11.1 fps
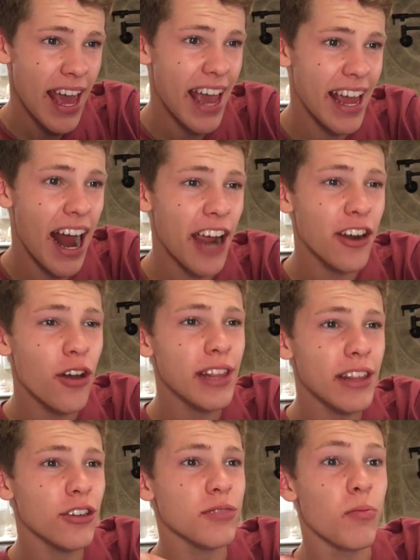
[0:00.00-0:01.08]
And I know
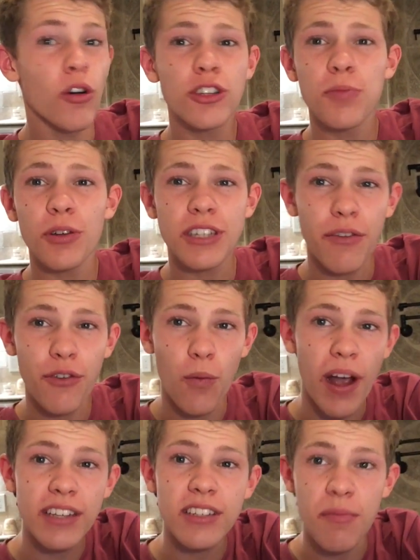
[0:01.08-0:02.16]
that there's multiple different
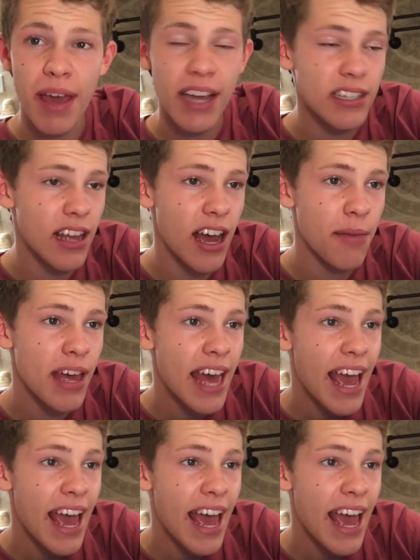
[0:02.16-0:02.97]
ways to make slime,